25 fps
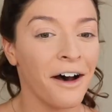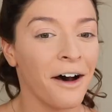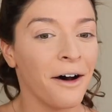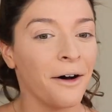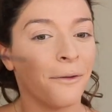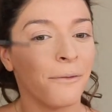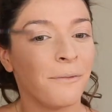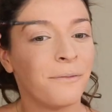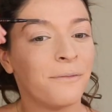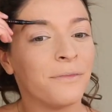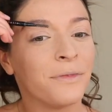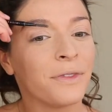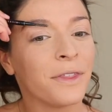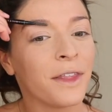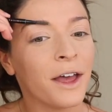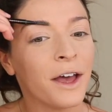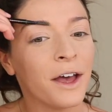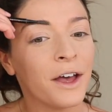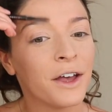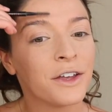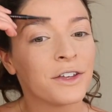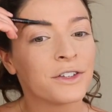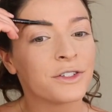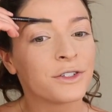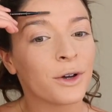um,
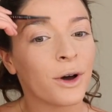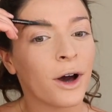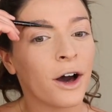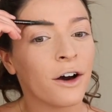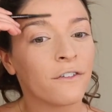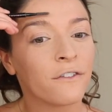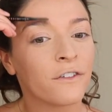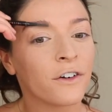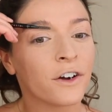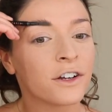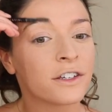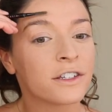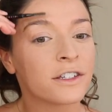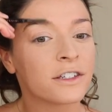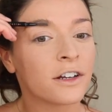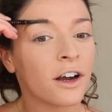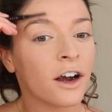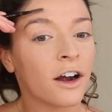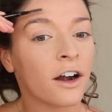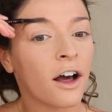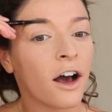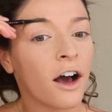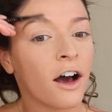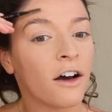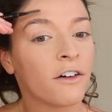so I'll first
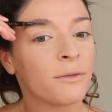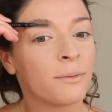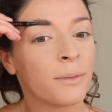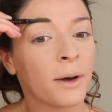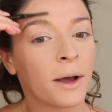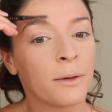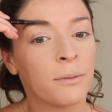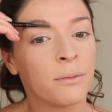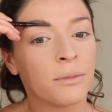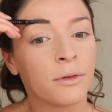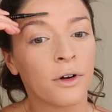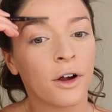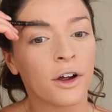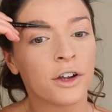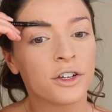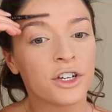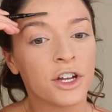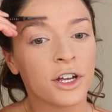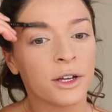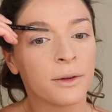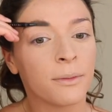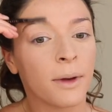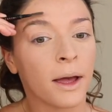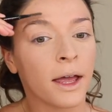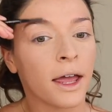start off by
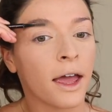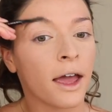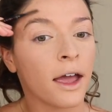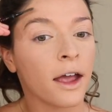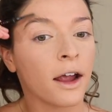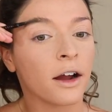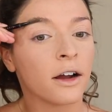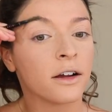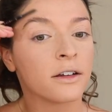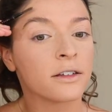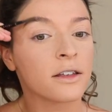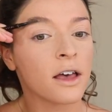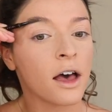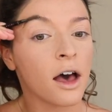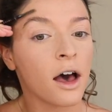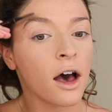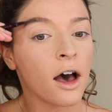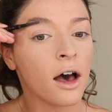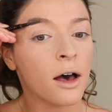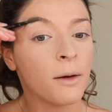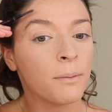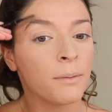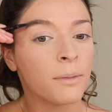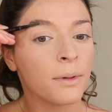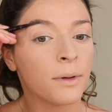brushing my hairs
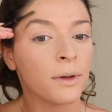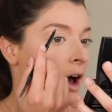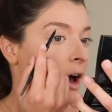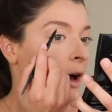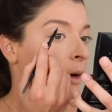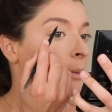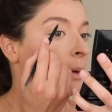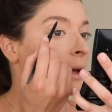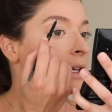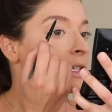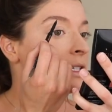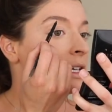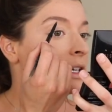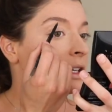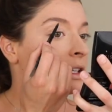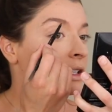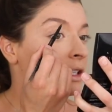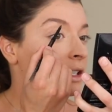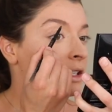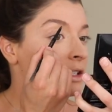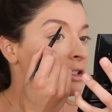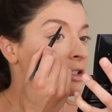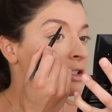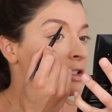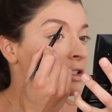up. I'll
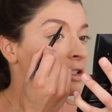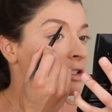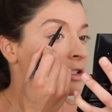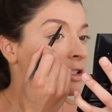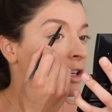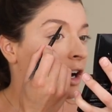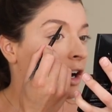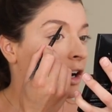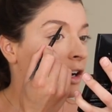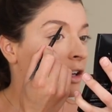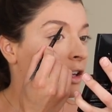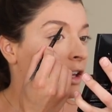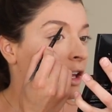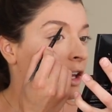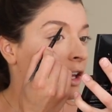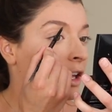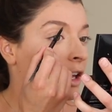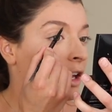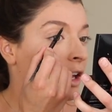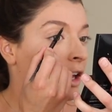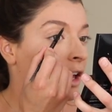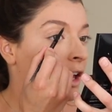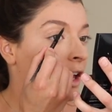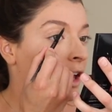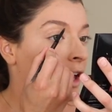basically just start
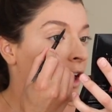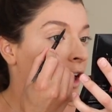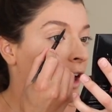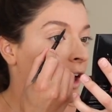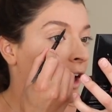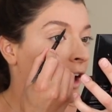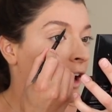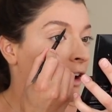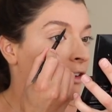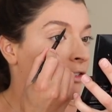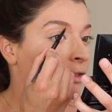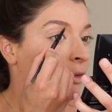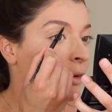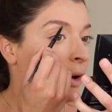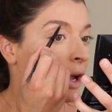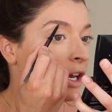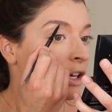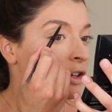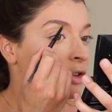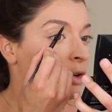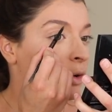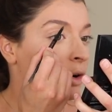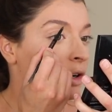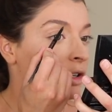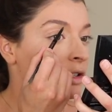like halfway
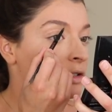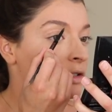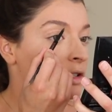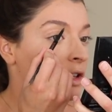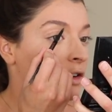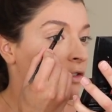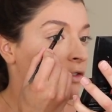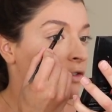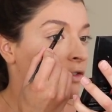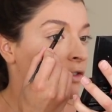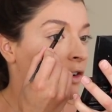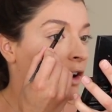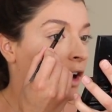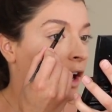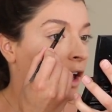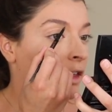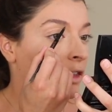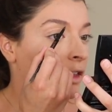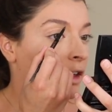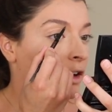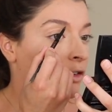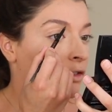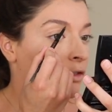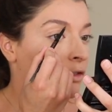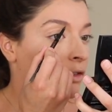towards the front,
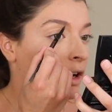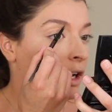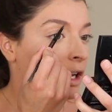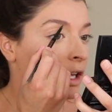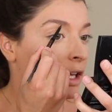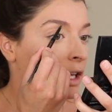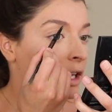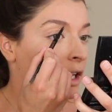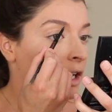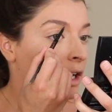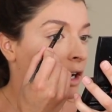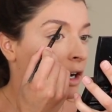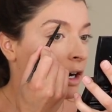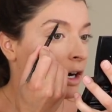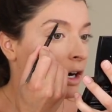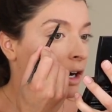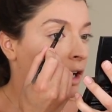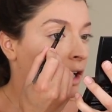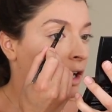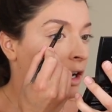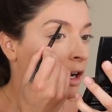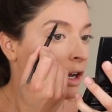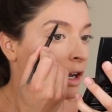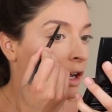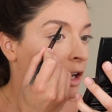like right
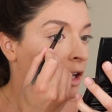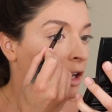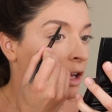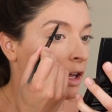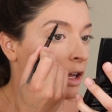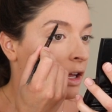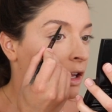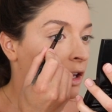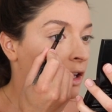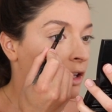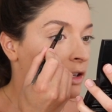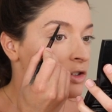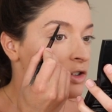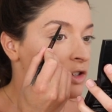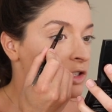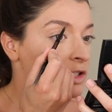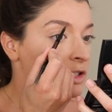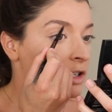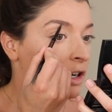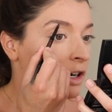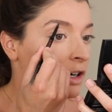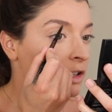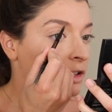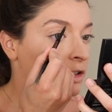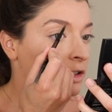here, and just
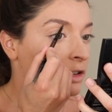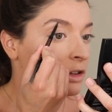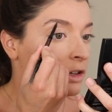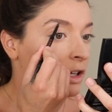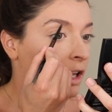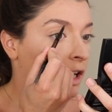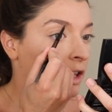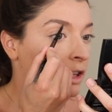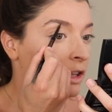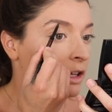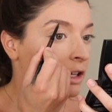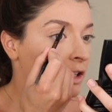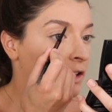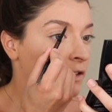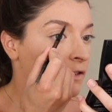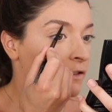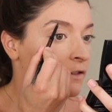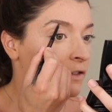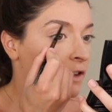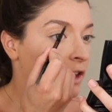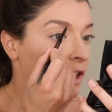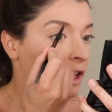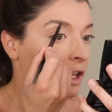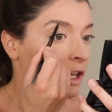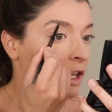start lightly
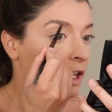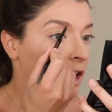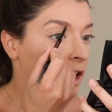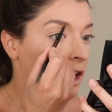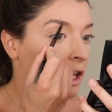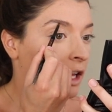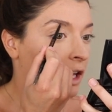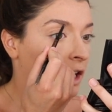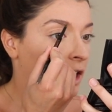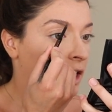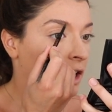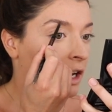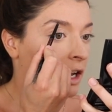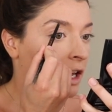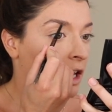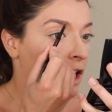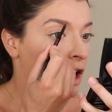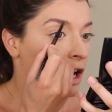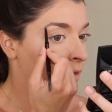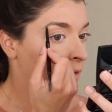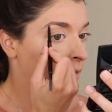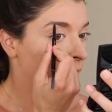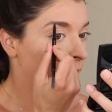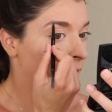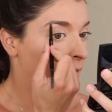filling it in.
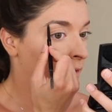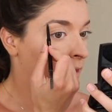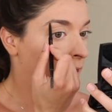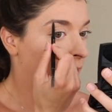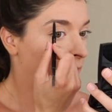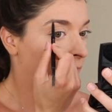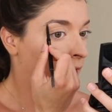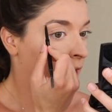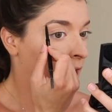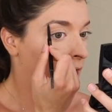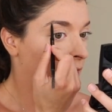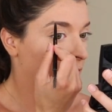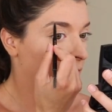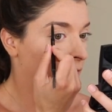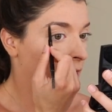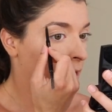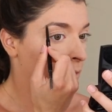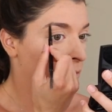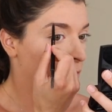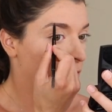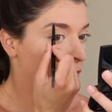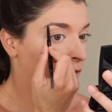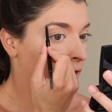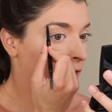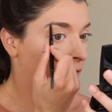And then I'll like
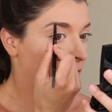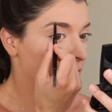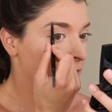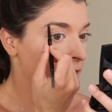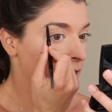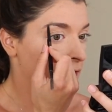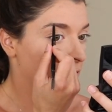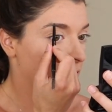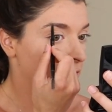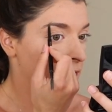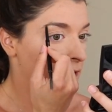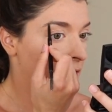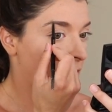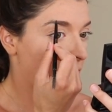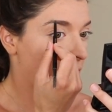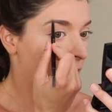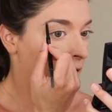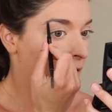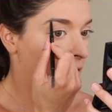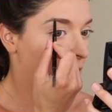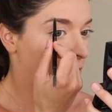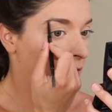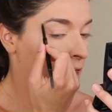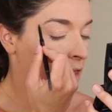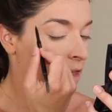move on to the
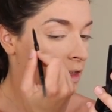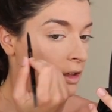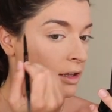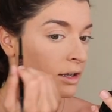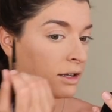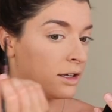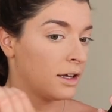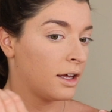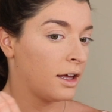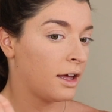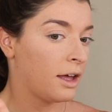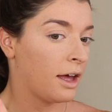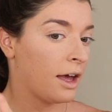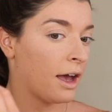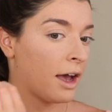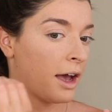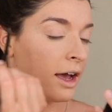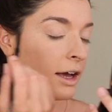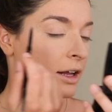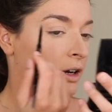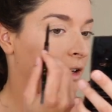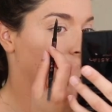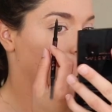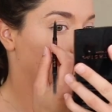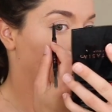tail.
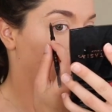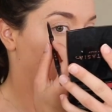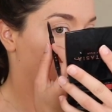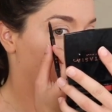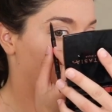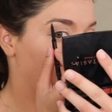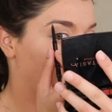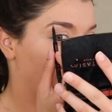I don't know, I